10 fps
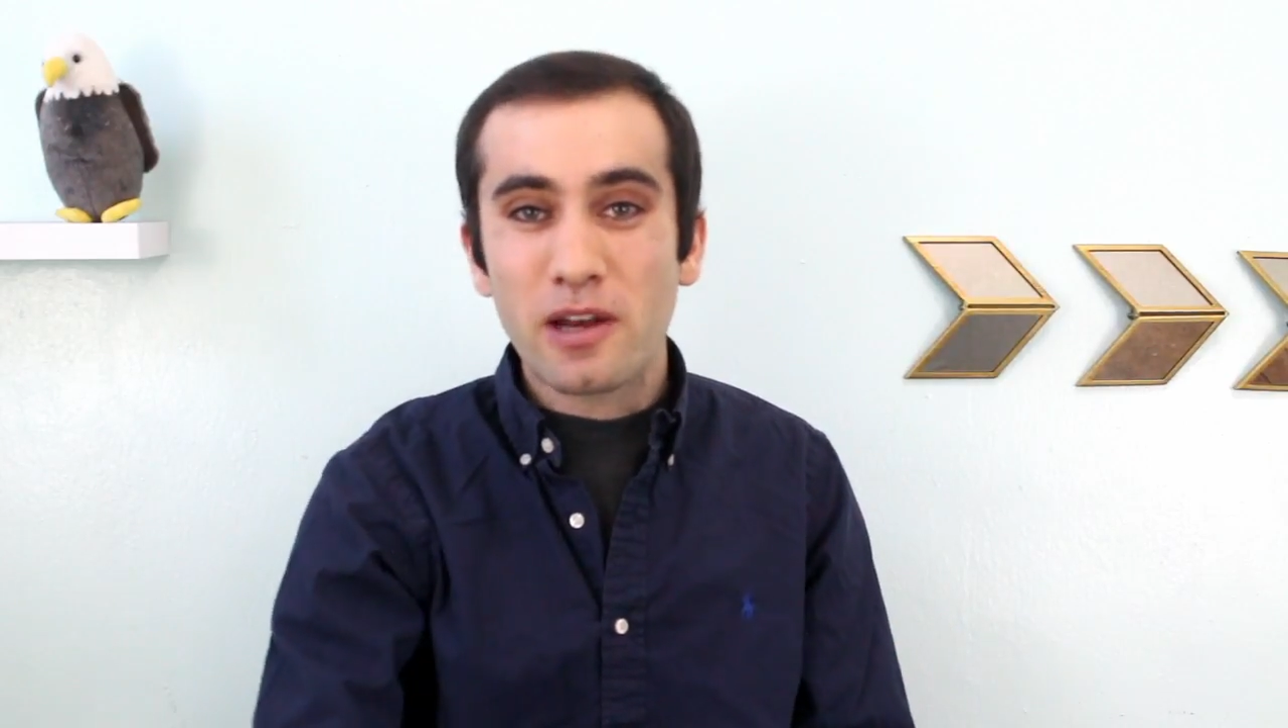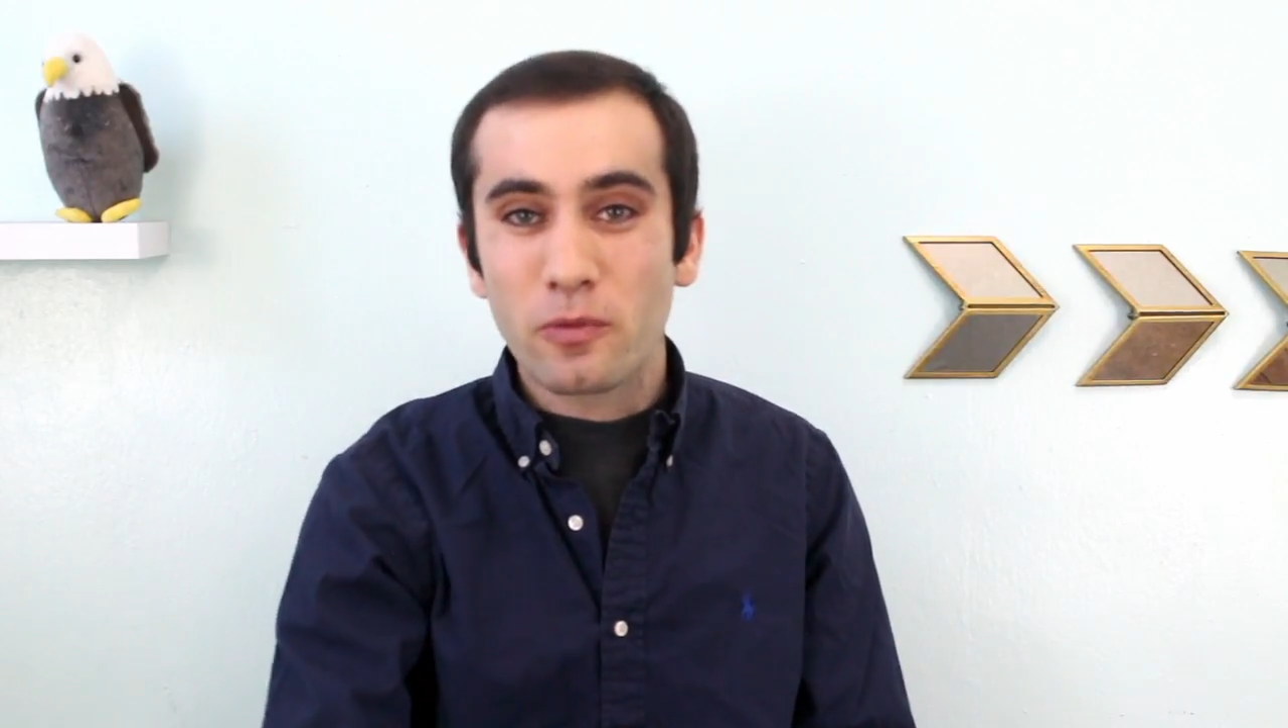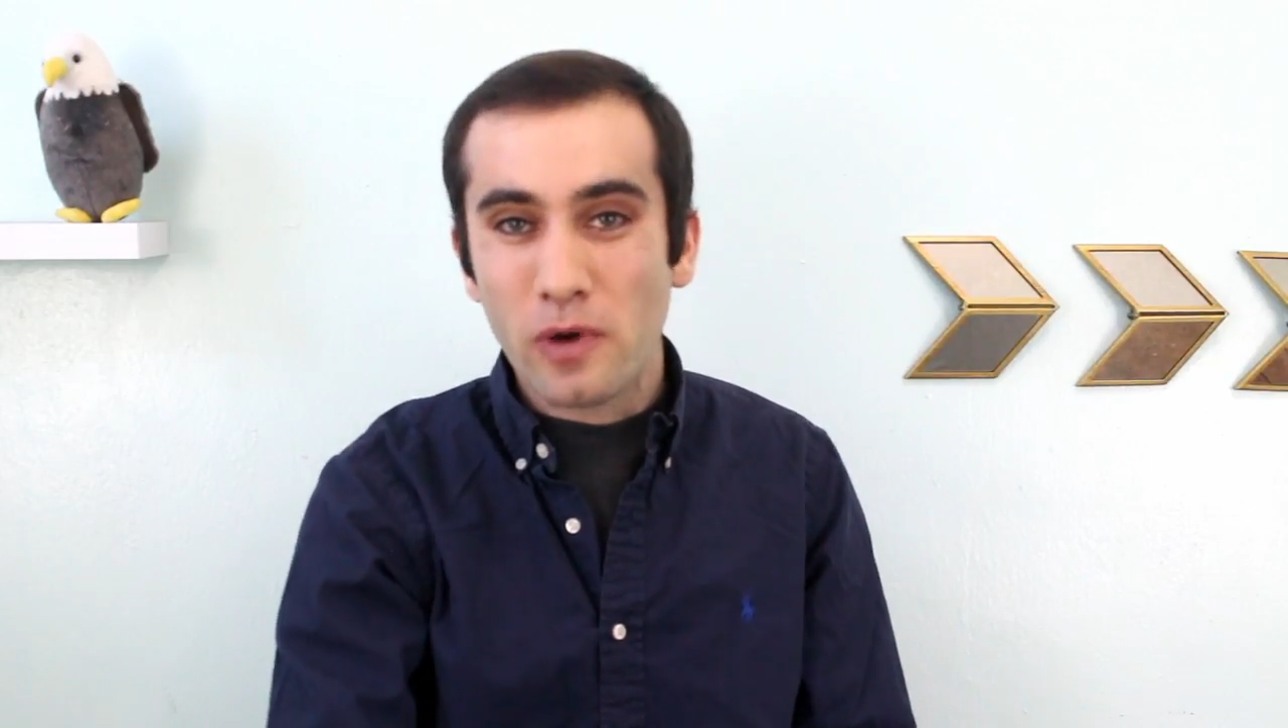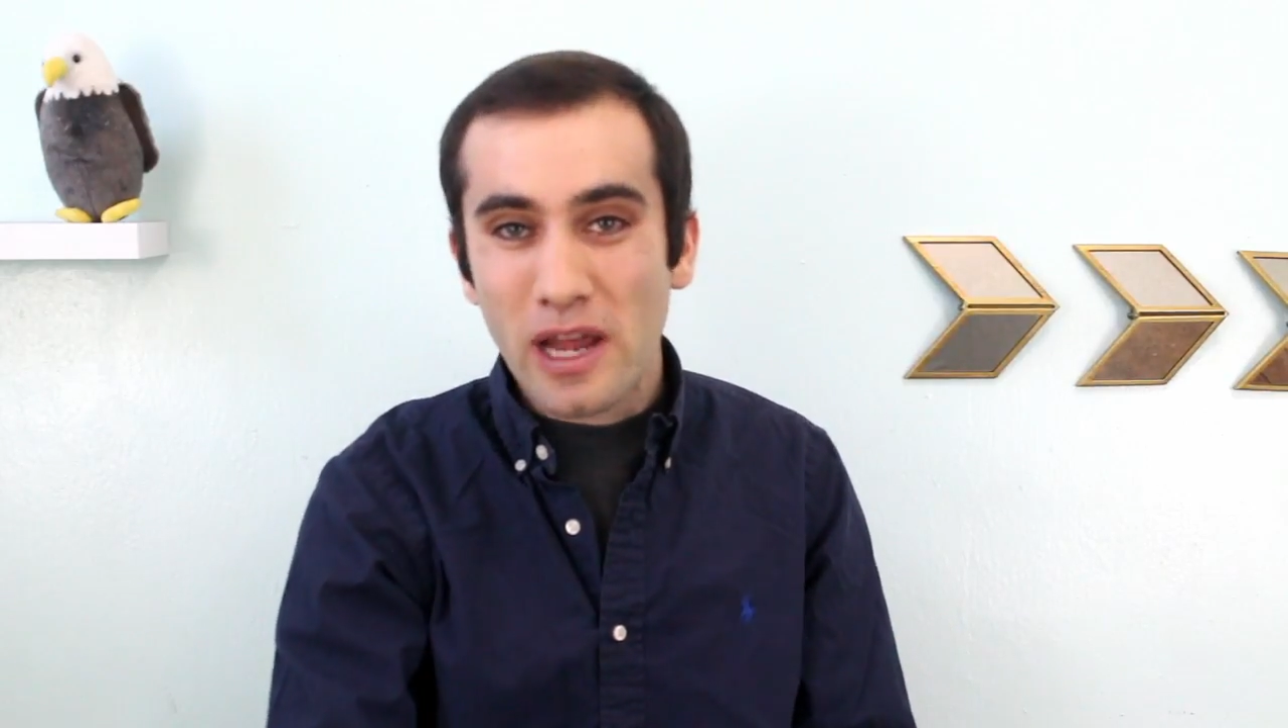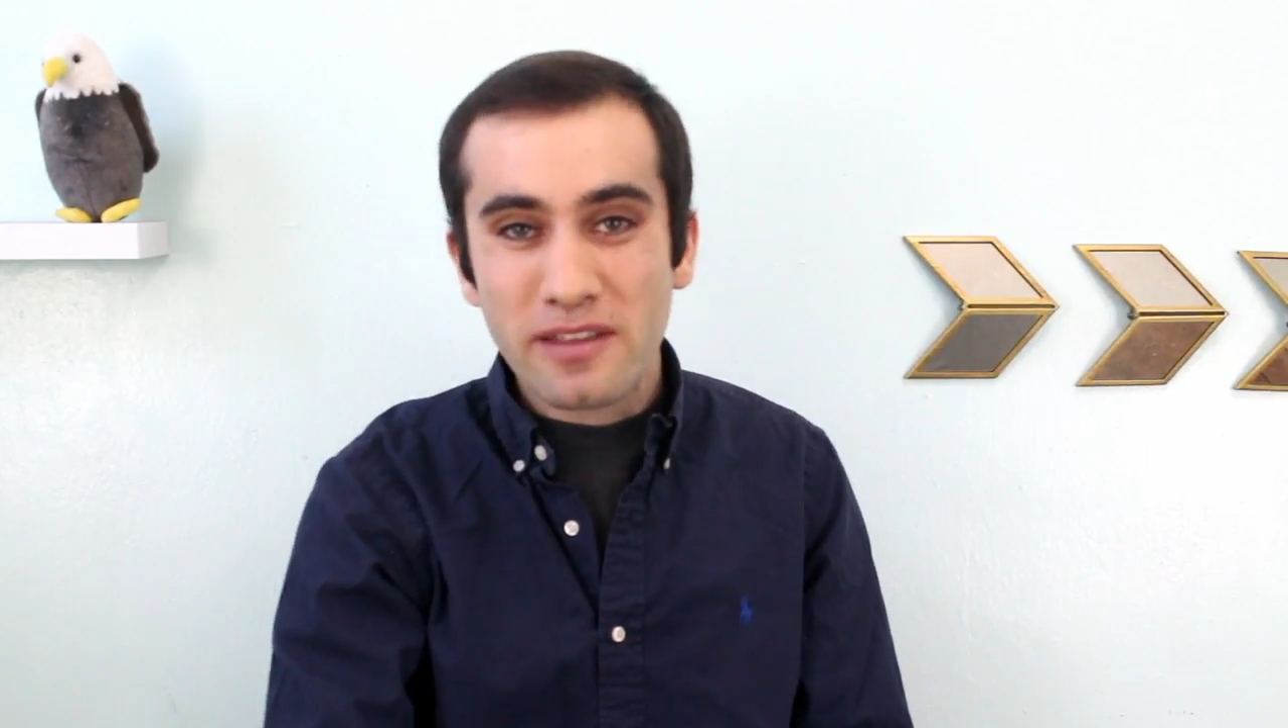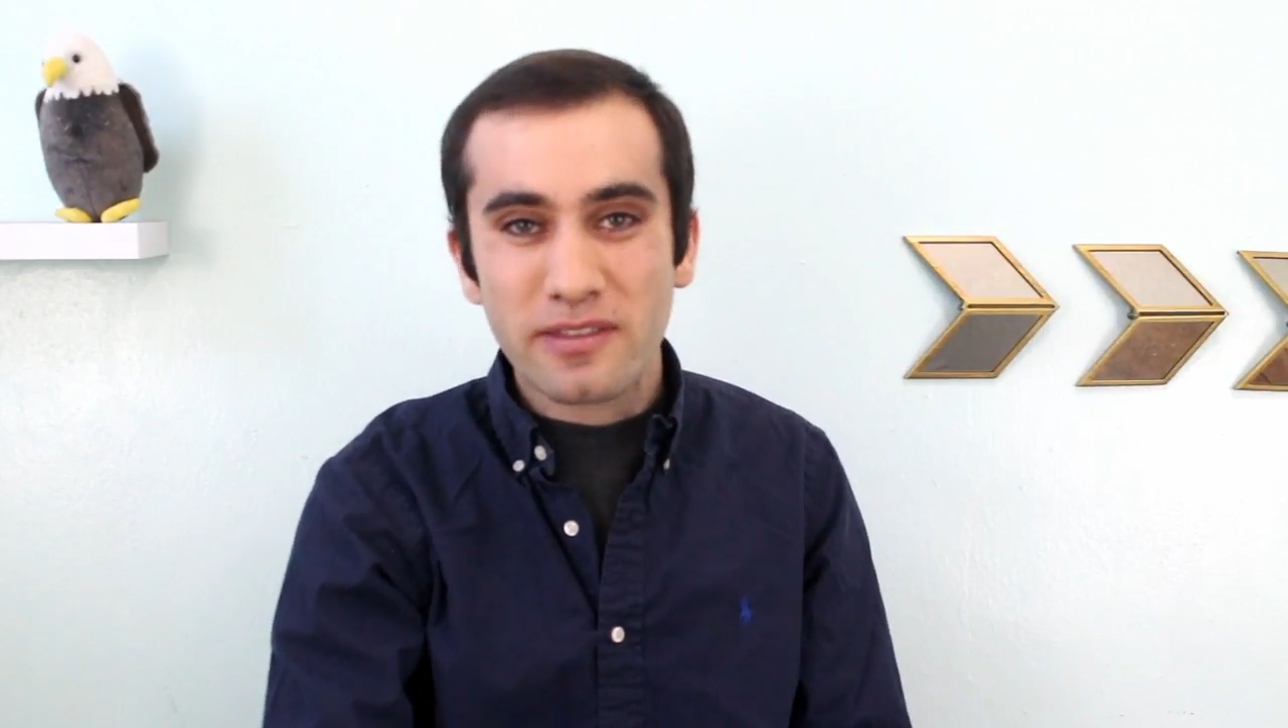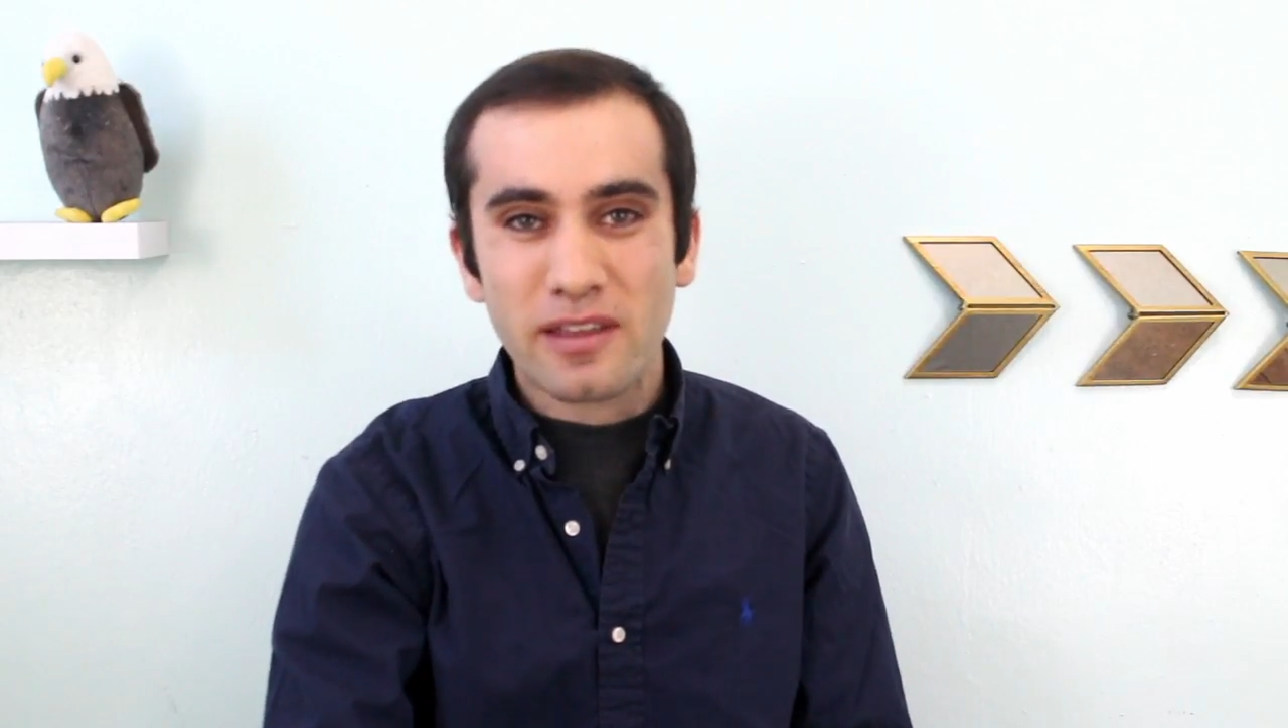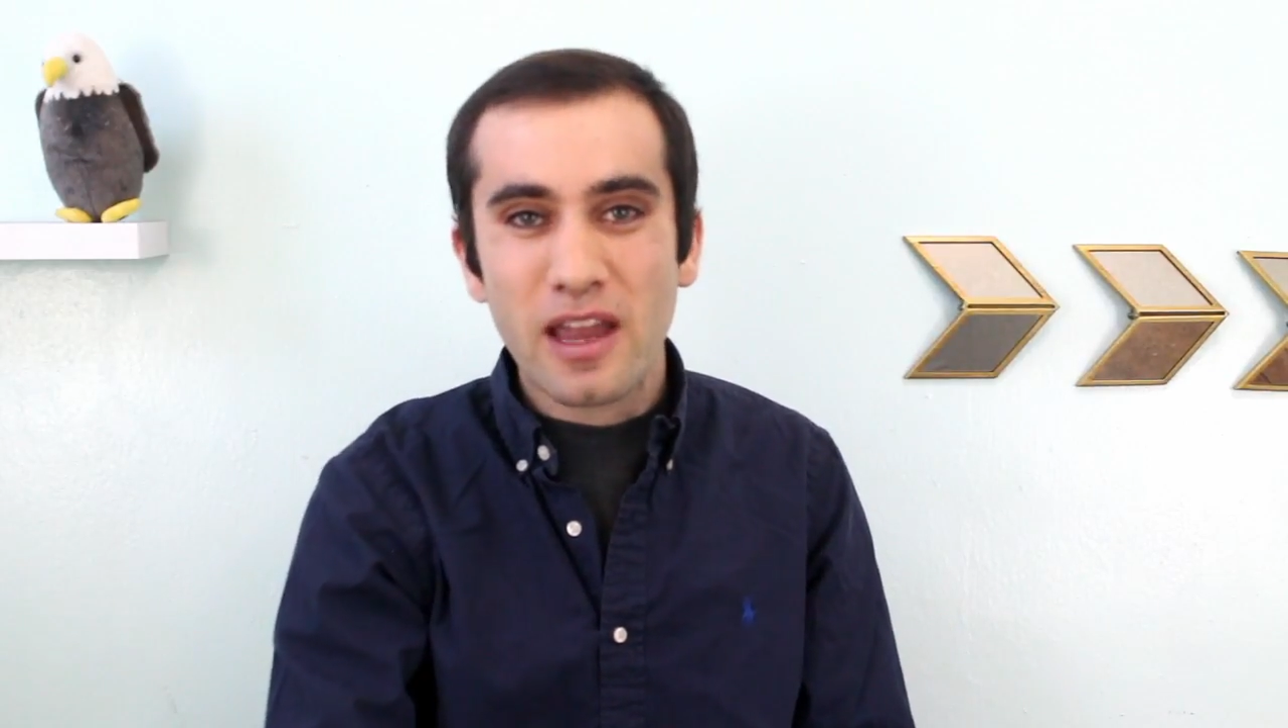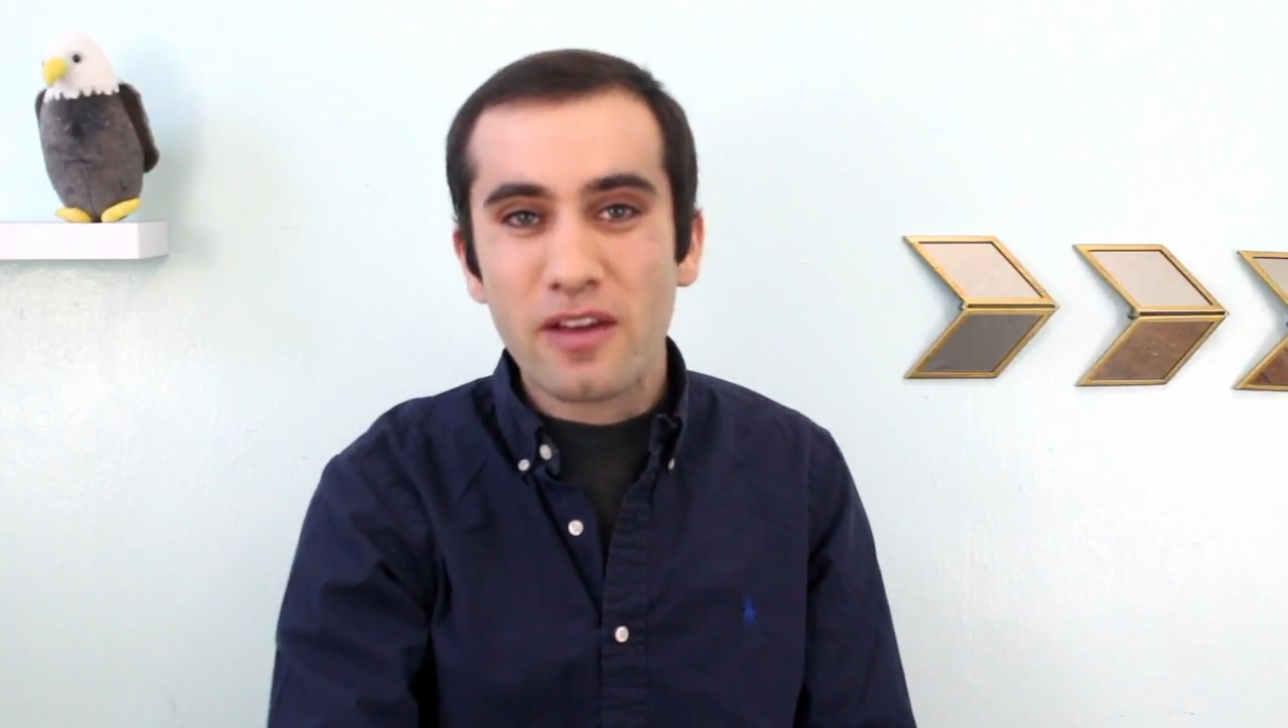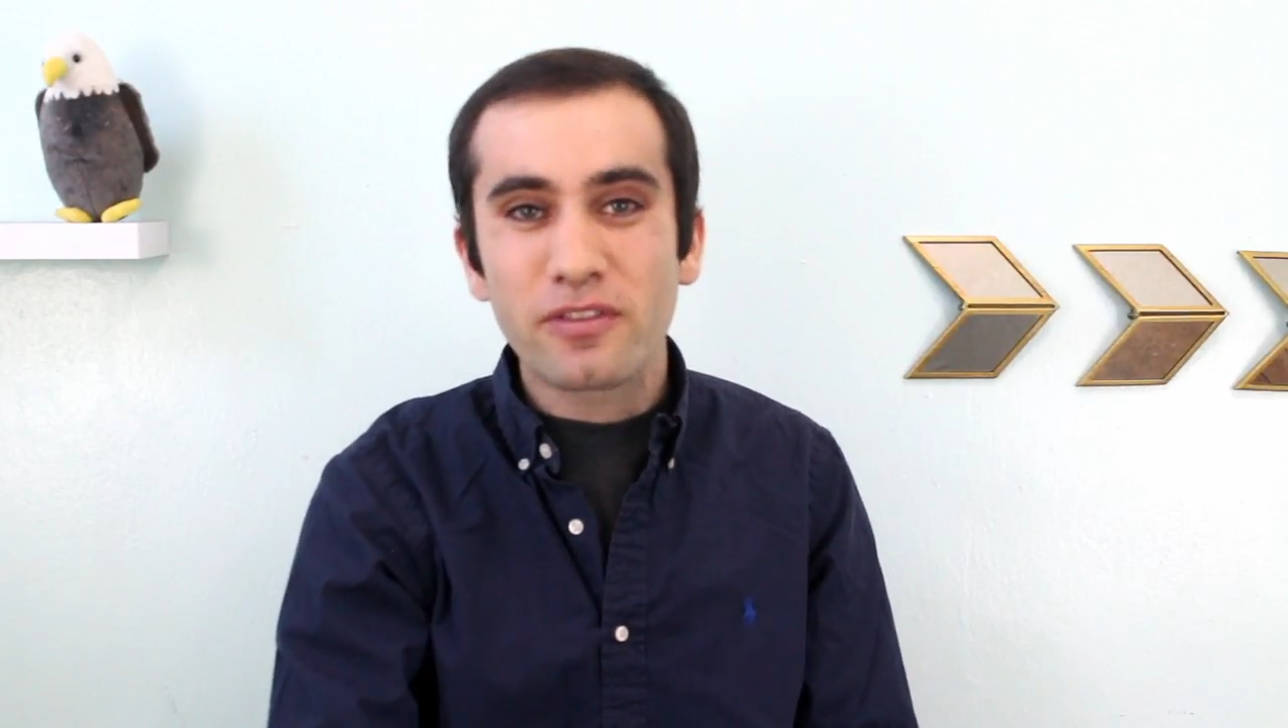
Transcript: and rights to